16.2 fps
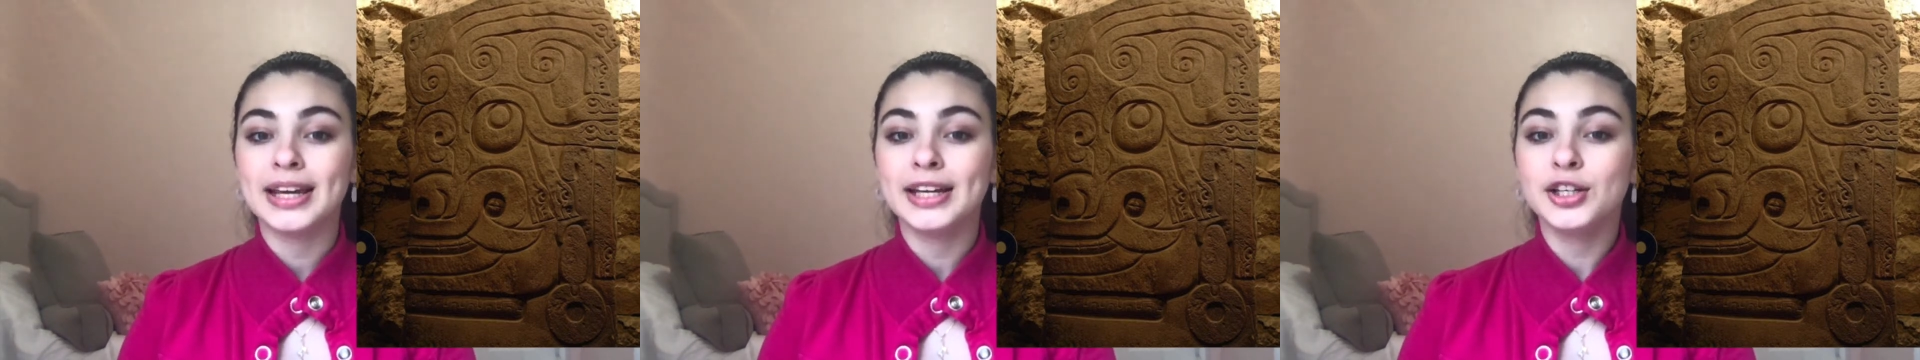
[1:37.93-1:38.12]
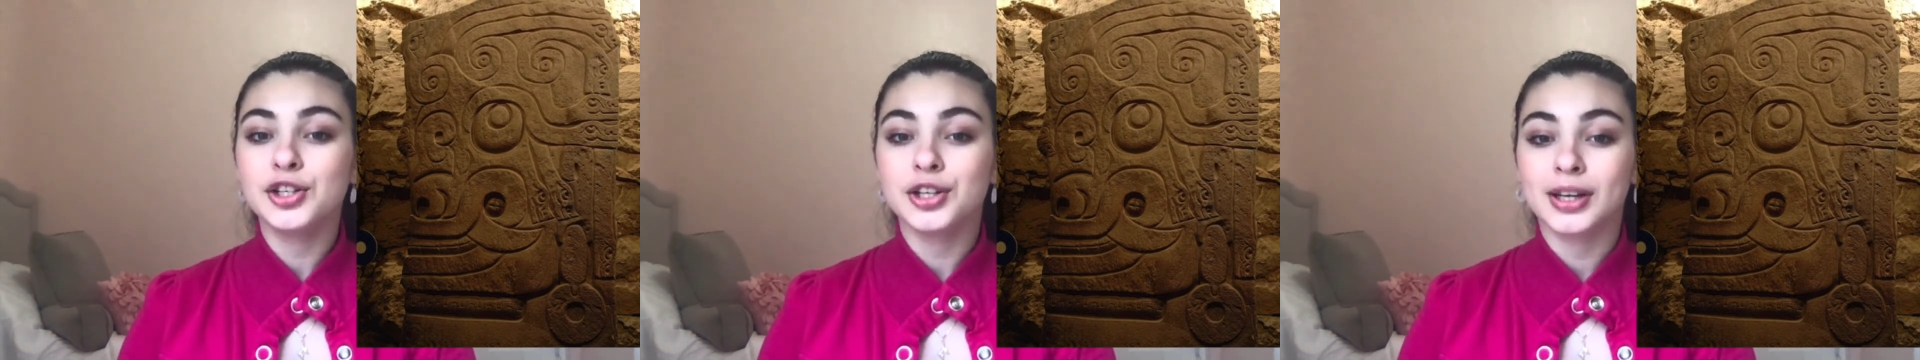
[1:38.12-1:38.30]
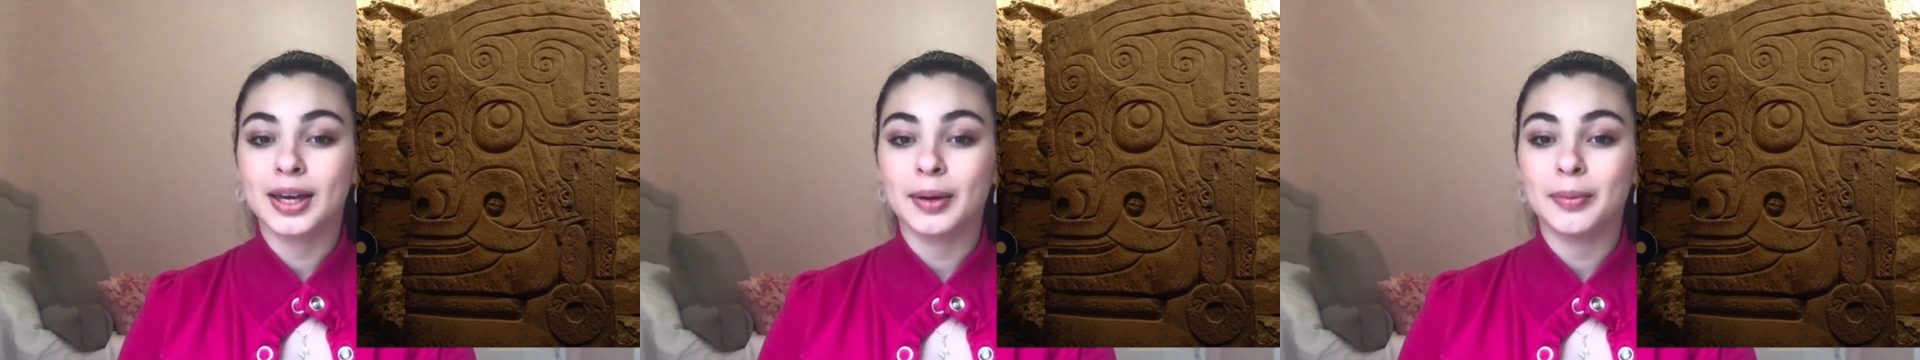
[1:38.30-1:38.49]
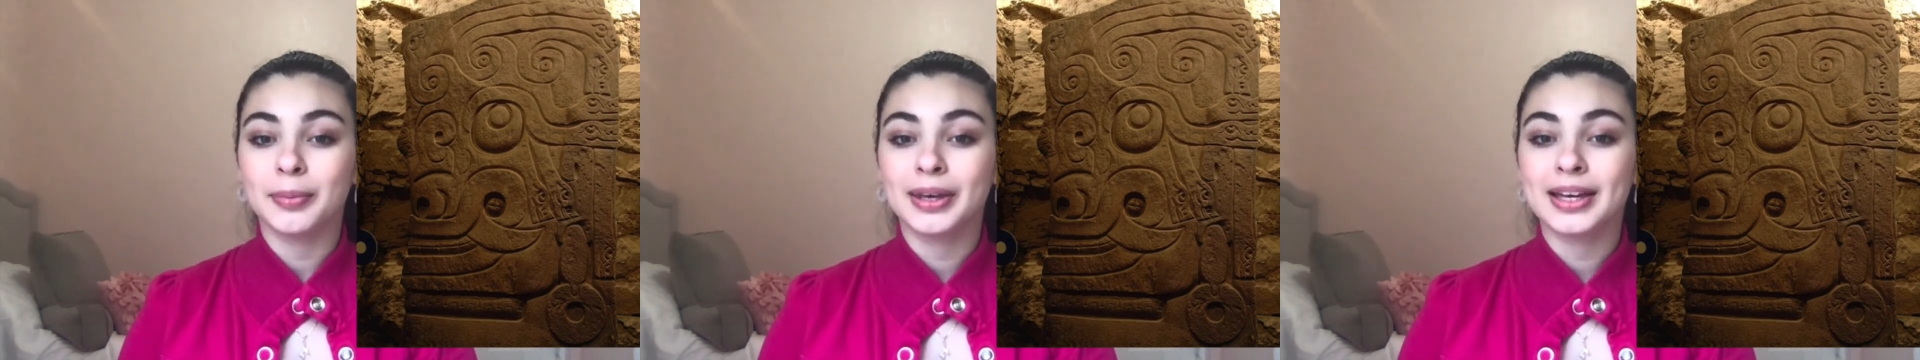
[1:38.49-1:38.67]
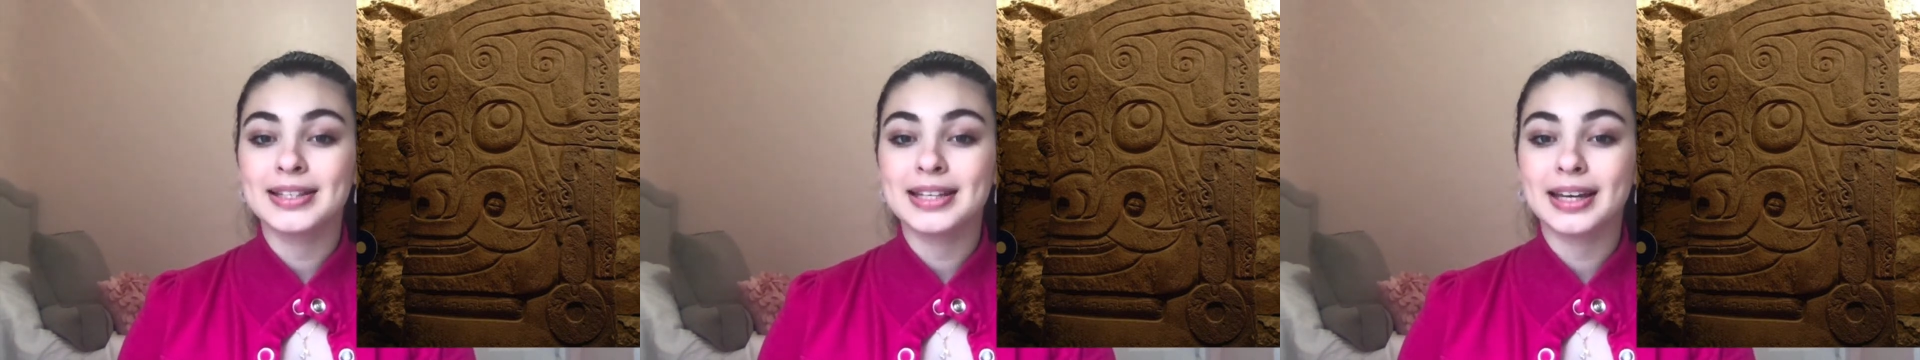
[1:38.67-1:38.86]
intricate
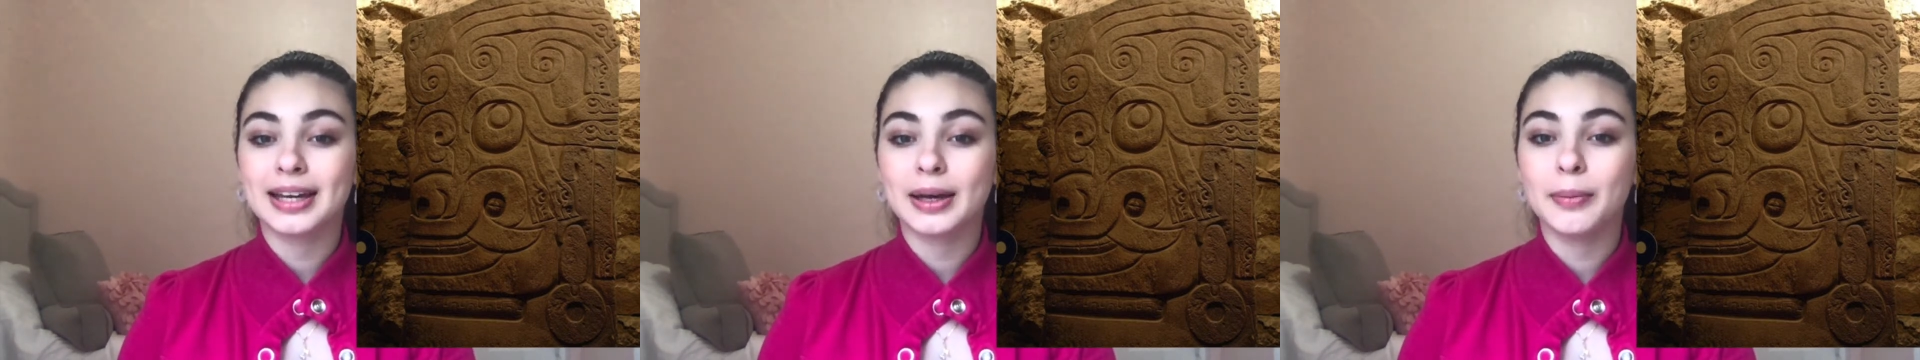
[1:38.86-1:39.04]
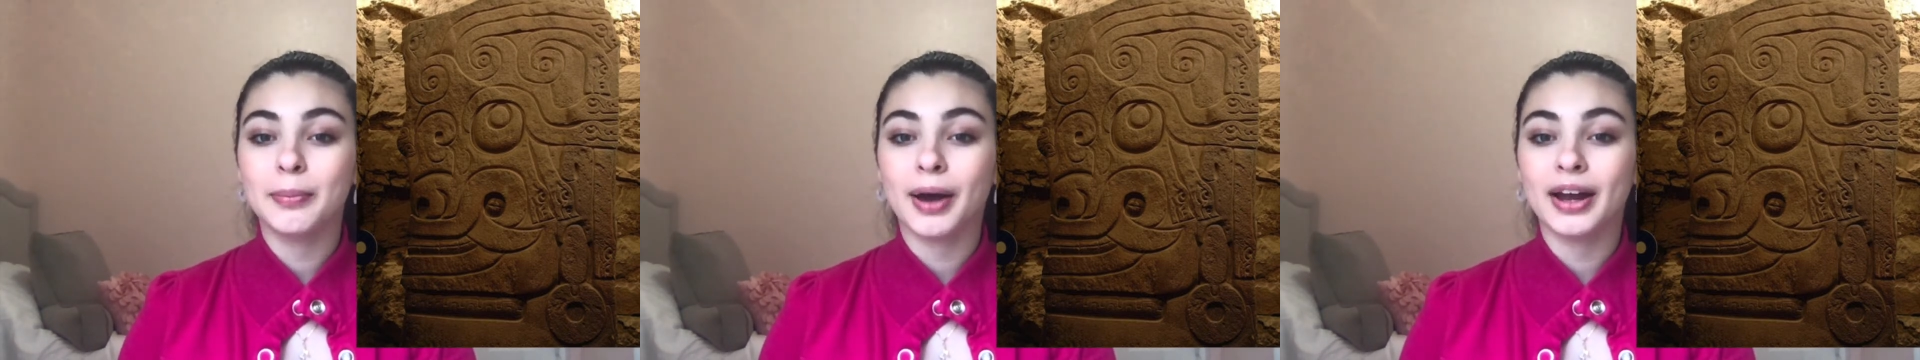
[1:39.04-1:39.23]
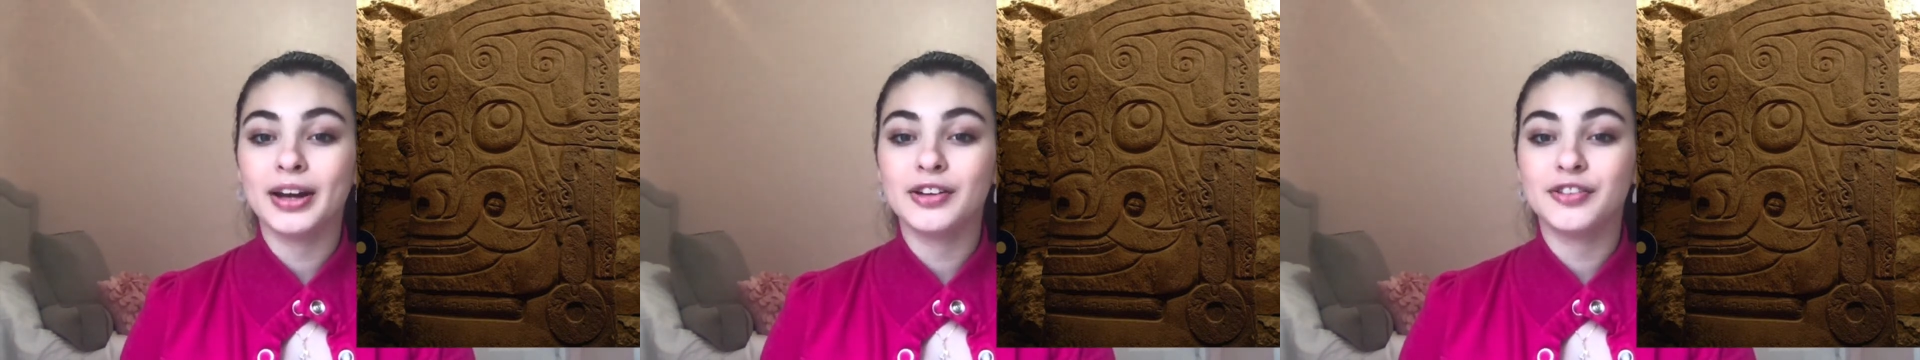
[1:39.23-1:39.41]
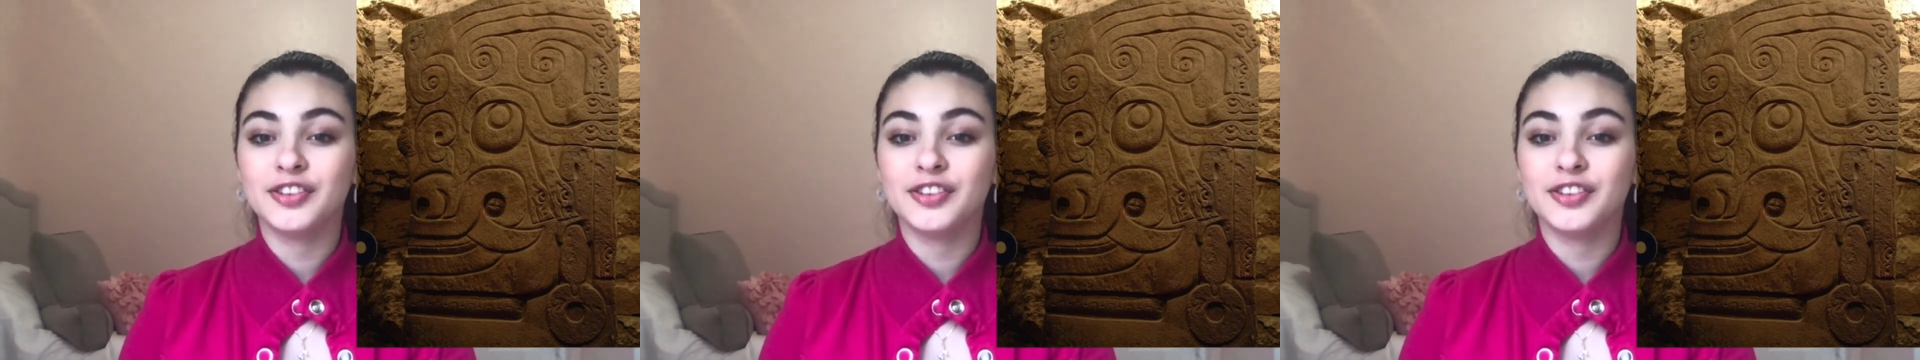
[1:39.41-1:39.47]
because it combined